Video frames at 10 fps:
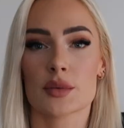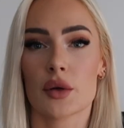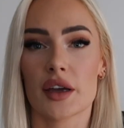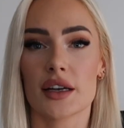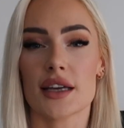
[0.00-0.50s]
It's
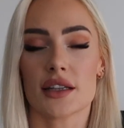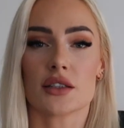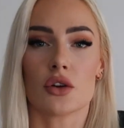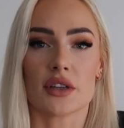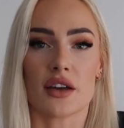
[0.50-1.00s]
probably gonna take this
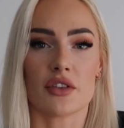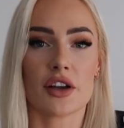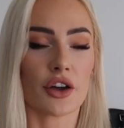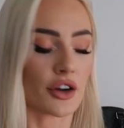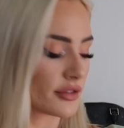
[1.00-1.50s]
whole damn
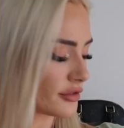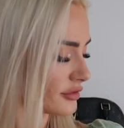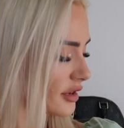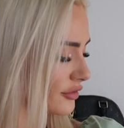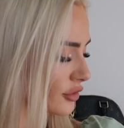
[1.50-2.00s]
video
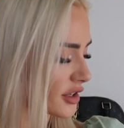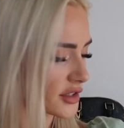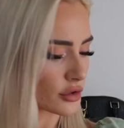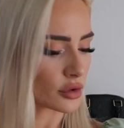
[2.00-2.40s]
for it to